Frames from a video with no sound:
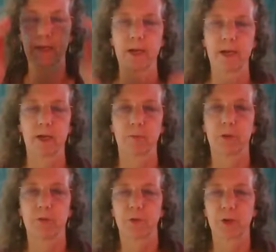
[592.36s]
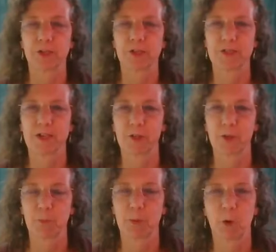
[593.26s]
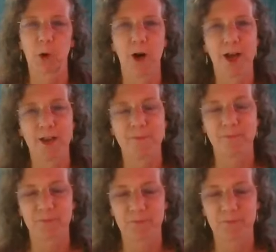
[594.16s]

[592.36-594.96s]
can help you focus in a little bit more on it.